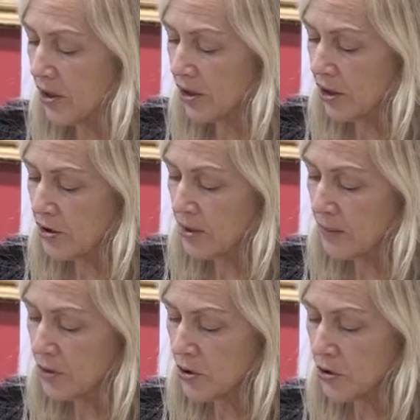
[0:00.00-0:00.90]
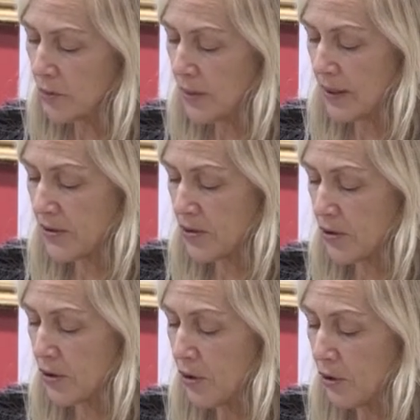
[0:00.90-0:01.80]
close-up toothpaste
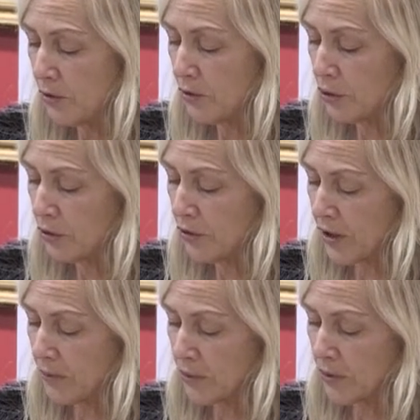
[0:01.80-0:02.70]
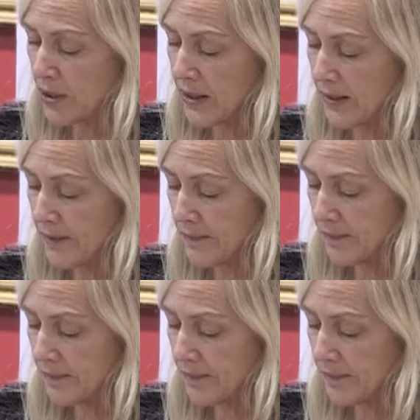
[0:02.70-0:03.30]
or fortified protein.